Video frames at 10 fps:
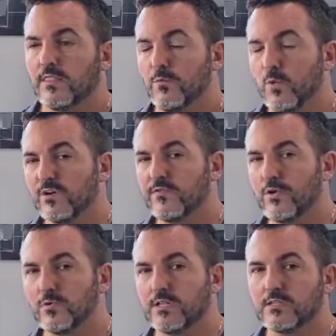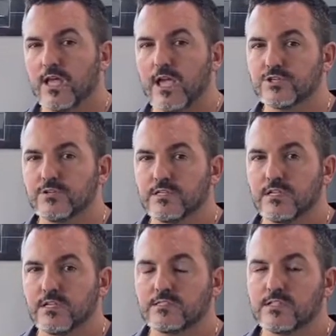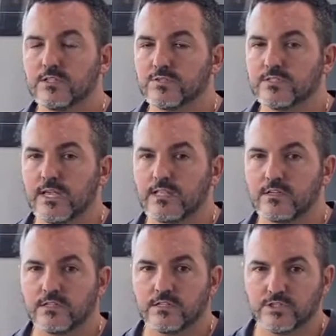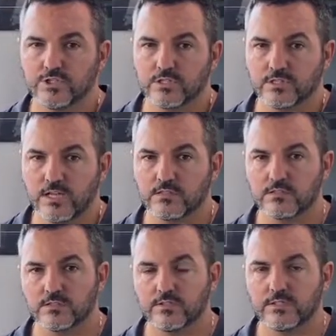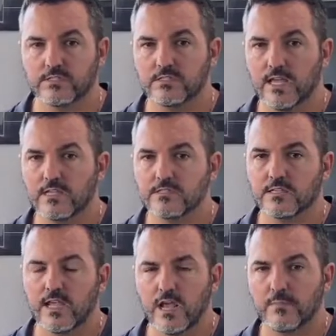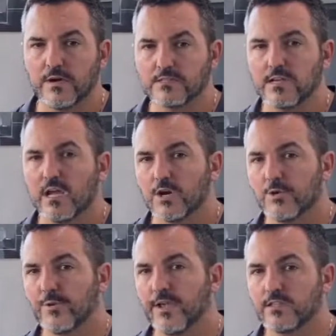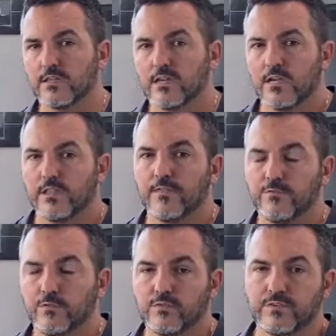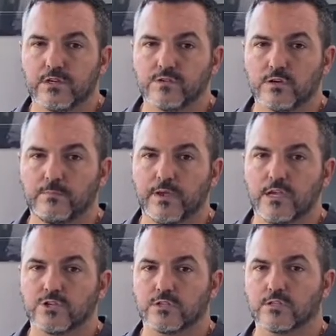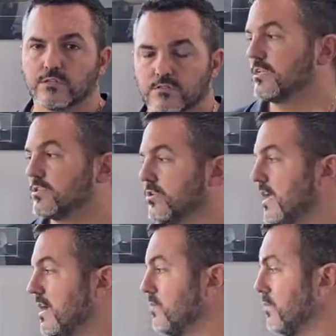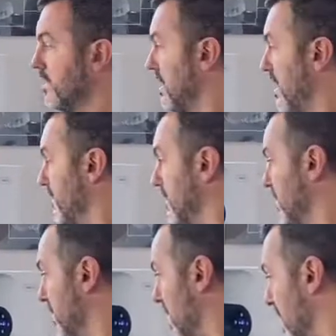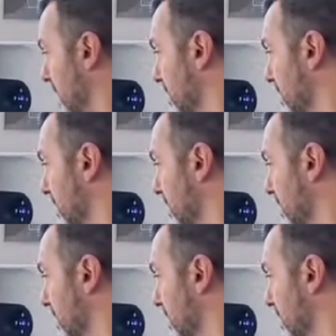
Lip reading: The workflow that actually is the new standard in digital dentistry these days and help us create the full virtual patients. So then we definitely highly